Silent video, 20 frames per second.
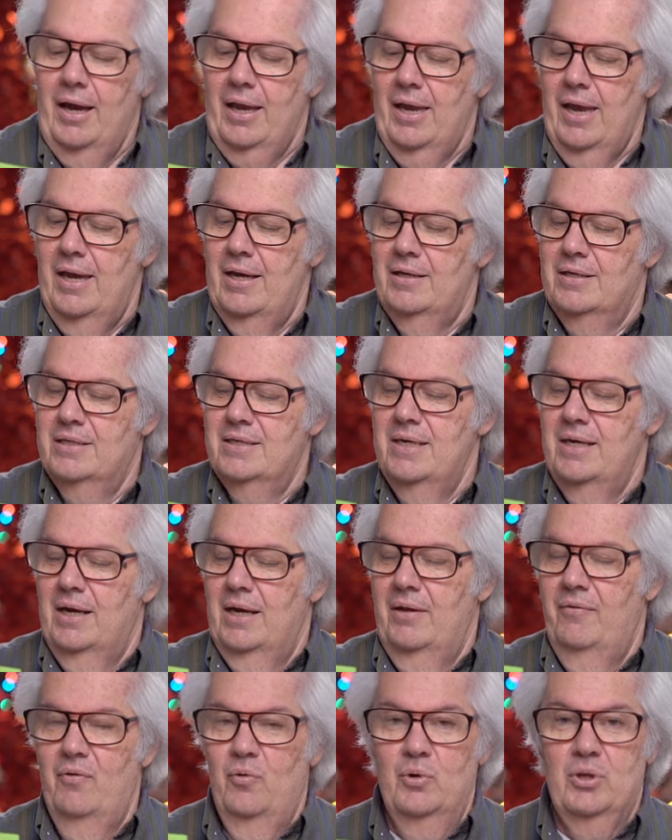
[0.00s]
can't see
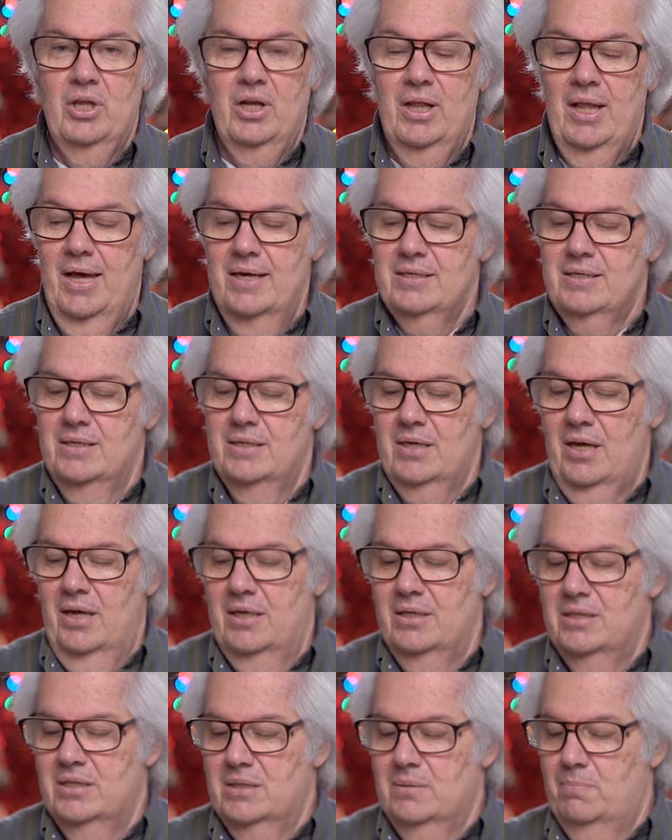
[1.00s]
it, even with the glasses
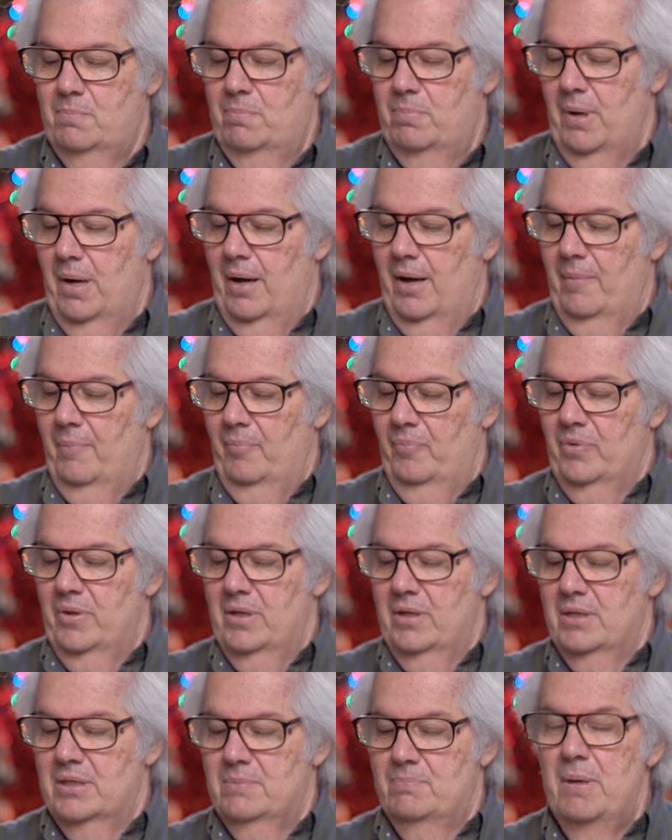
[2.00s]
on. Um,
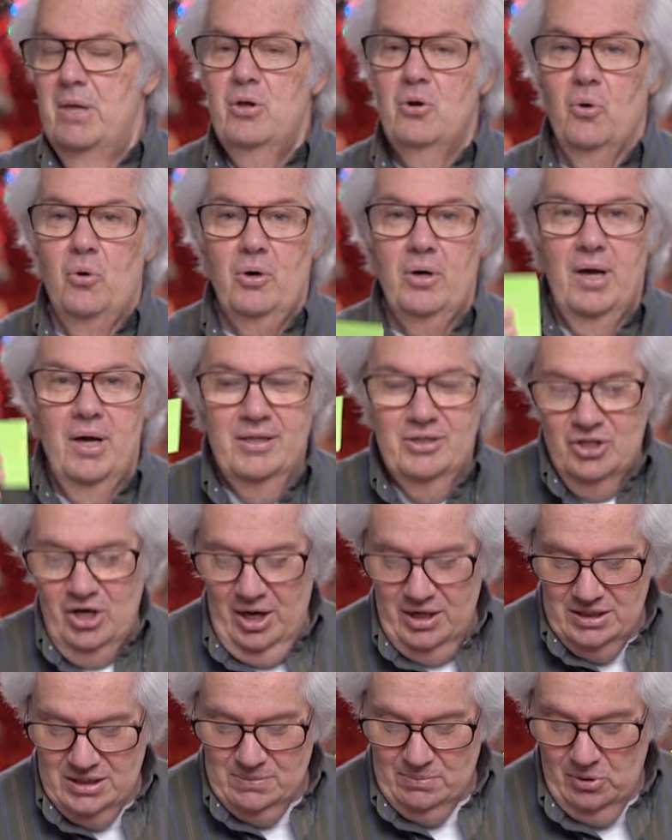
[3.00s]
Spiro,
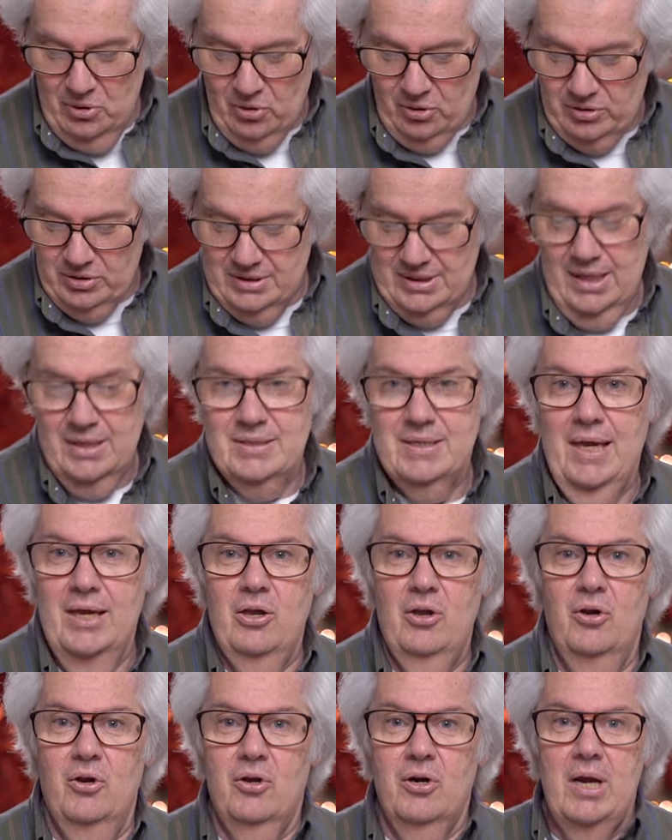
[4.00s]
John Spiro, sounds
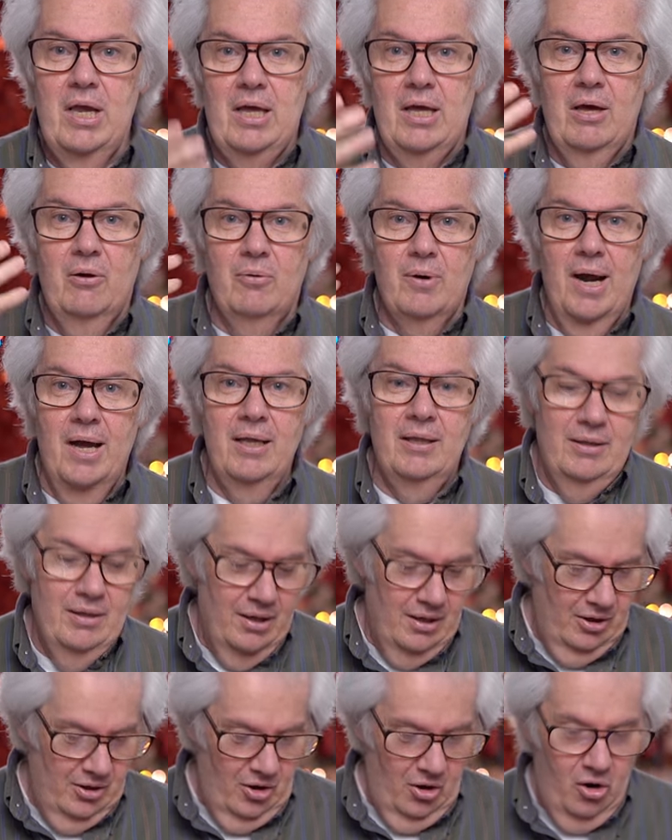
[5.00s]
like you're Greek, right?
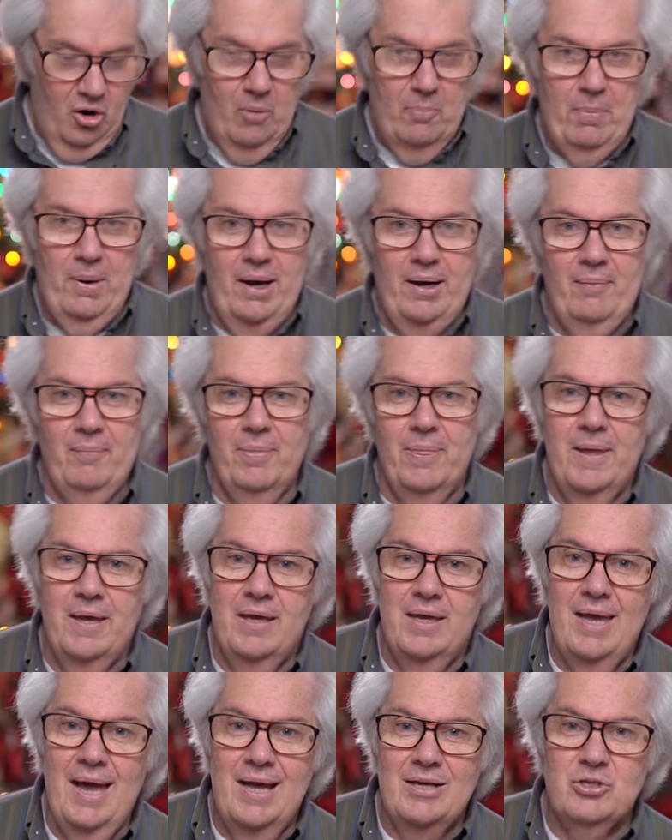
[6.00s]
Opa,
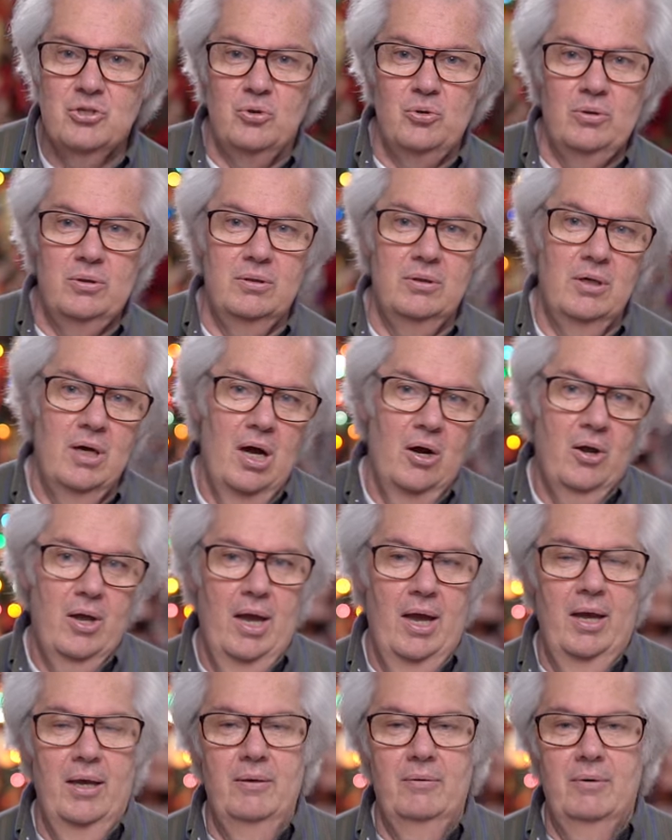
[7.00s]
Yasu,
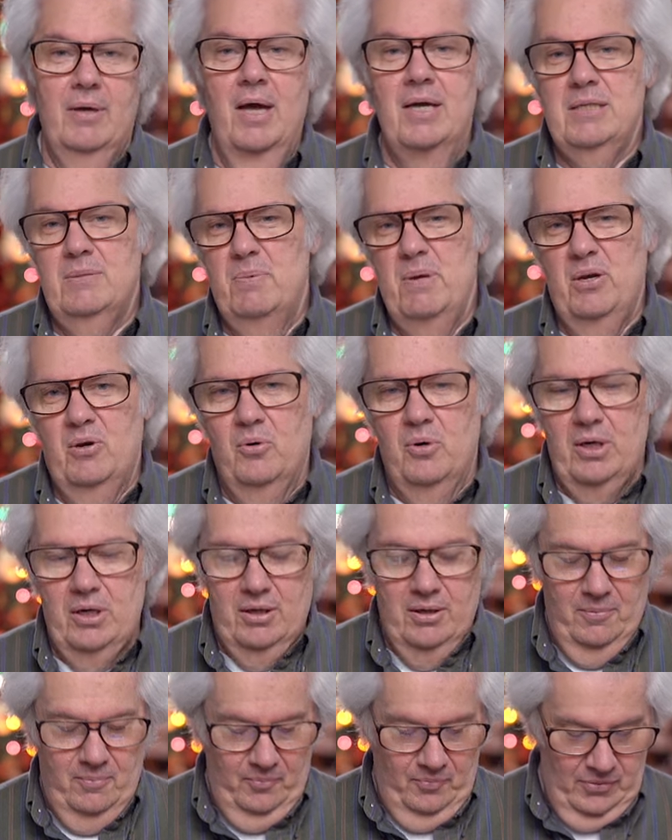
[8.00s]
okay, I speak
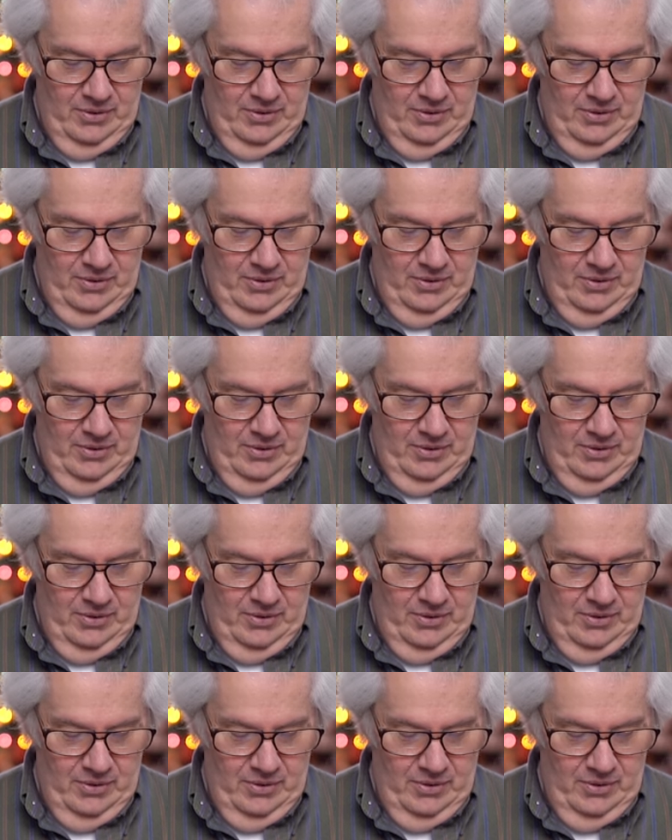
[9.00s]
Greek,